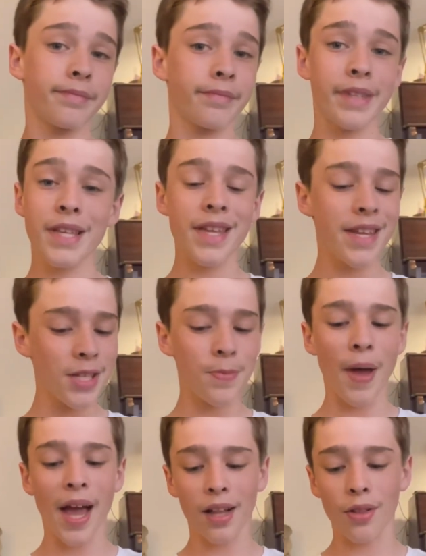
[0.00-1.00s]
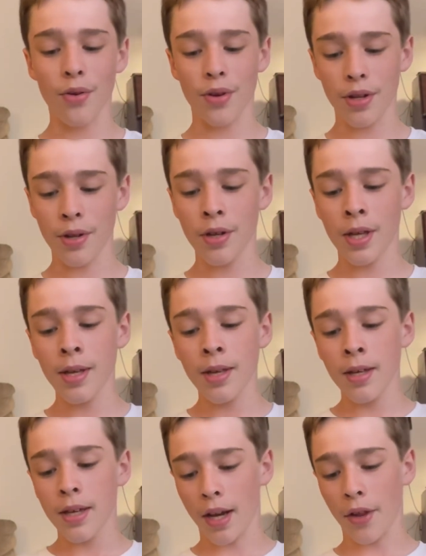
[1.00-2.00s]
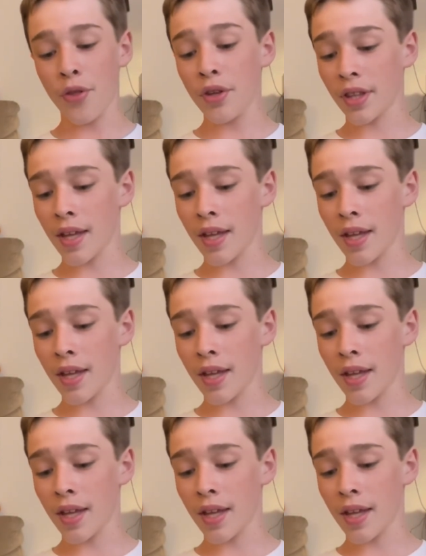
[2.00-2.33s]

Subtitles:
it is backloaded. And I think